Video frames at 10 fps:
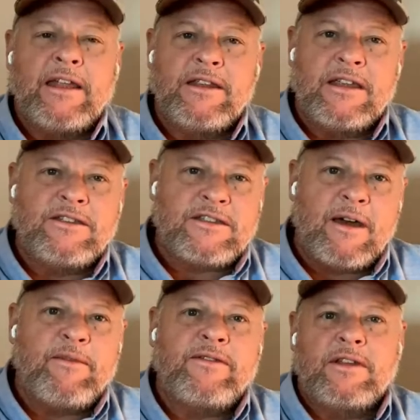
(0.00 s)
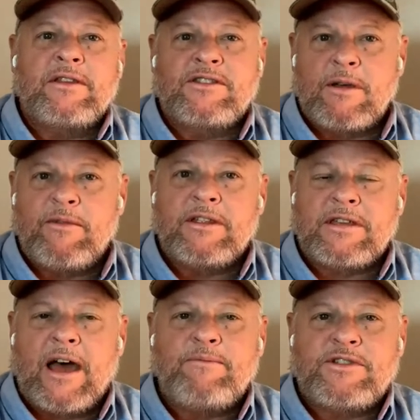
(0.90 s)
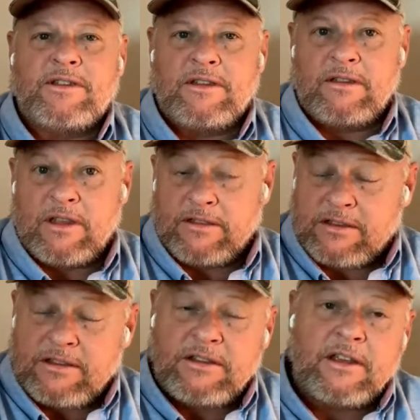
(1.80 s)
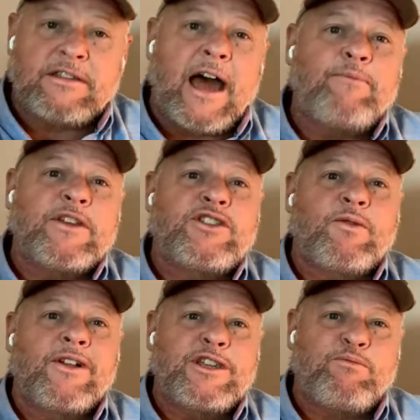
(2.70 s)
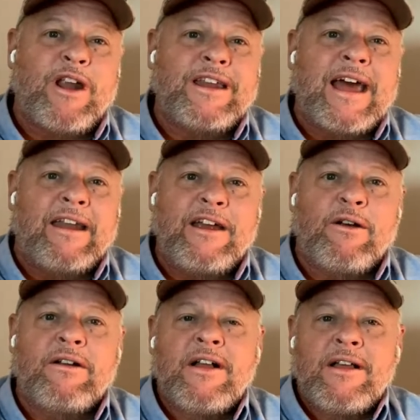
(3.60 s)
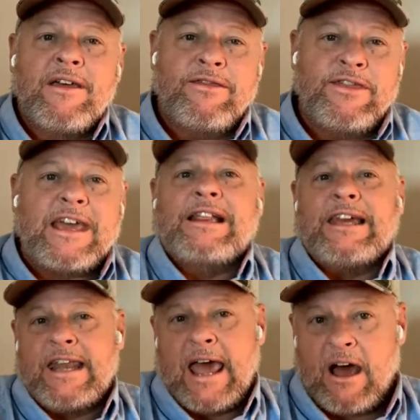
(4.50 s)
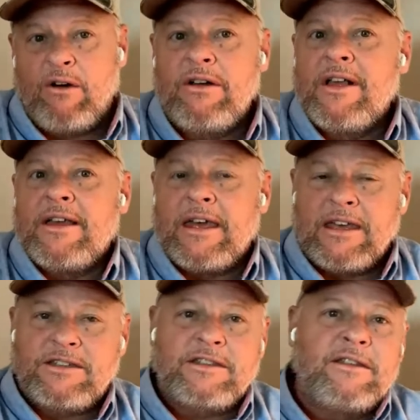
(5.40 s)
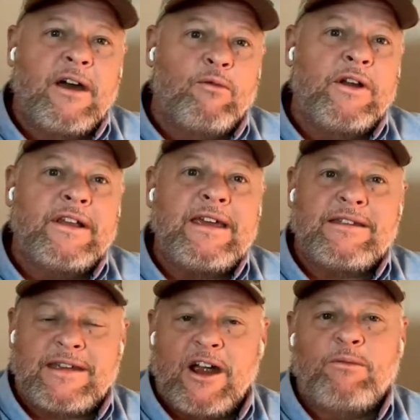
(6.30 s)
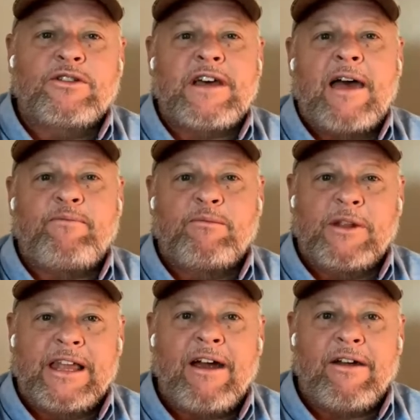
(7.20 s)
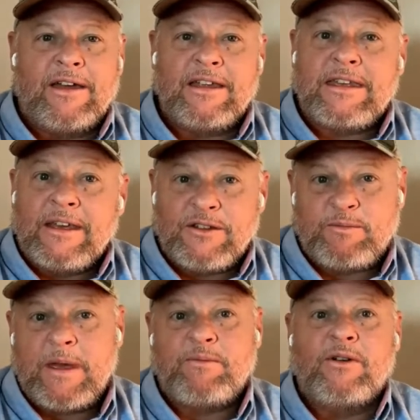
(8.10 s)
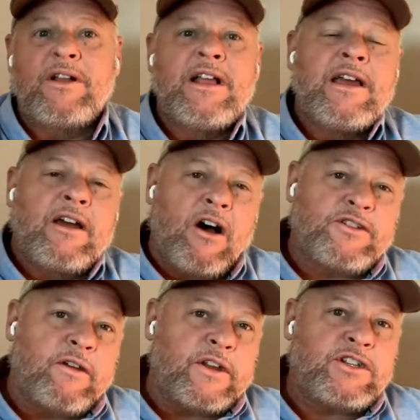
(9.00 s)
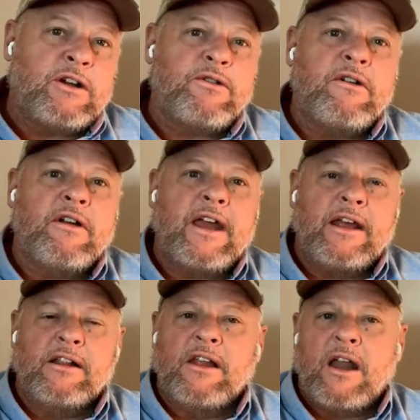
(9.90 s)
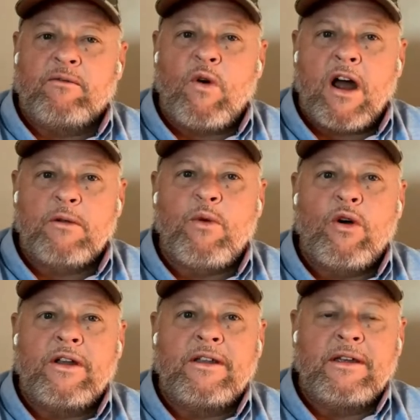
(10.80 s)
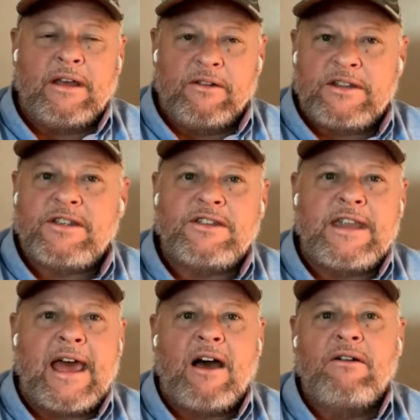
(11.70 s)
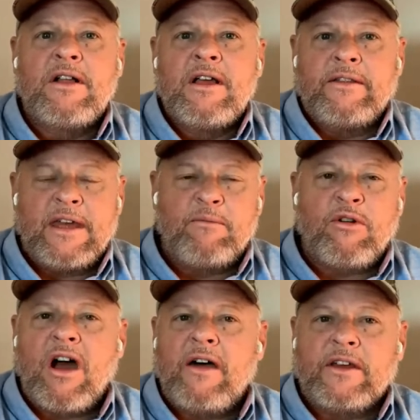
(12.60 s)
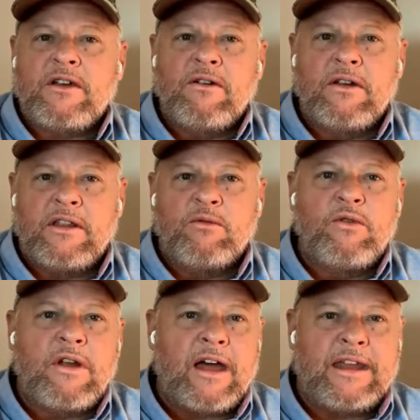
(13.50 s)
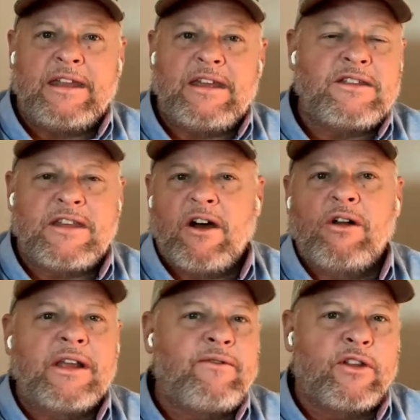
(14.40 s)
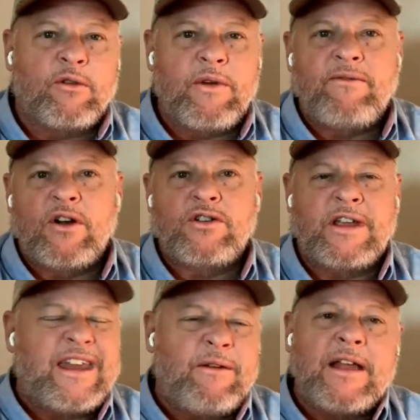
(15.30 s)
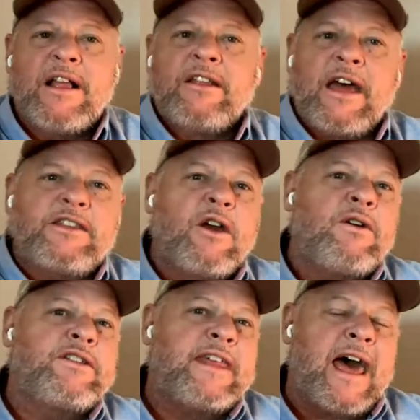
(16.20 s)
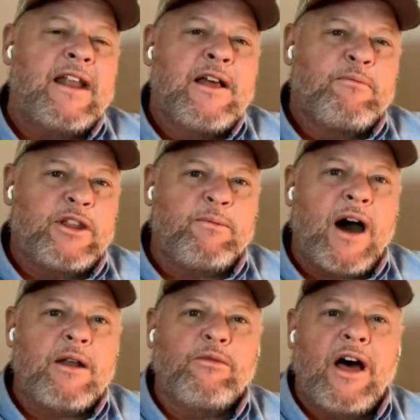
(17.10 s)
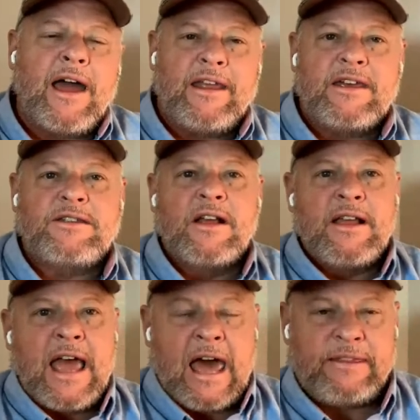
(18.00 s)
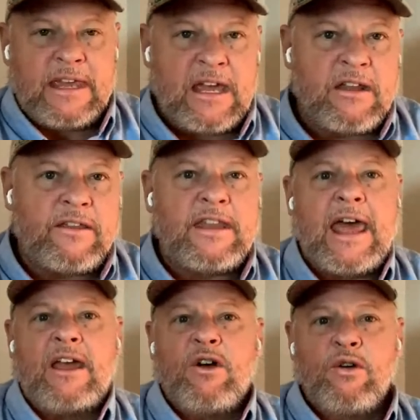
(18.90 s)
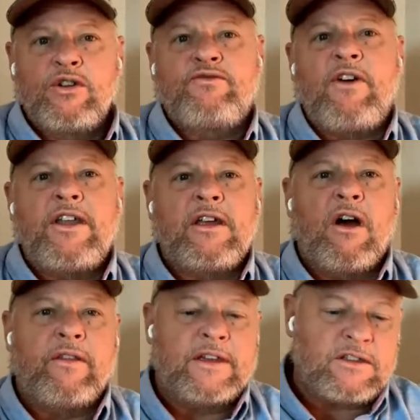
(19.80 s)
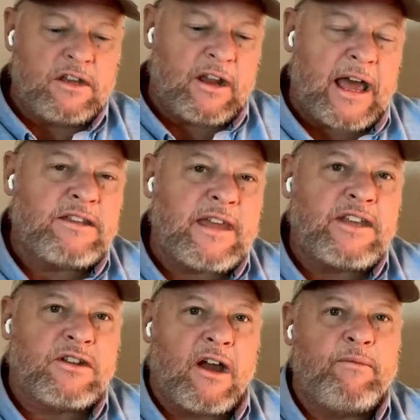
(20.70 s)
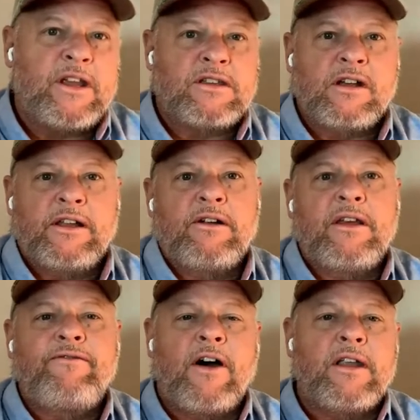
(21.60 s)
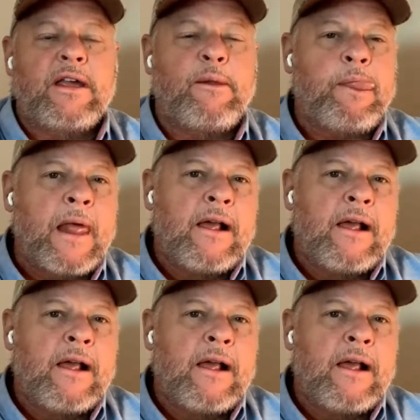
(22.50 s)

And and some of the, some of the types, the, the type that's really spreading down here thickly now is a really terrible type of malaria. It kills people. Also, the children are getting a lot of waterborne illnesses now. The Embera and the Kuna and the Wunan Indians, they all live on the rivers. Anyway, not to go into that, but the bottom line is, at the end of the day, who's funding all this? The United States government is clearly funding it.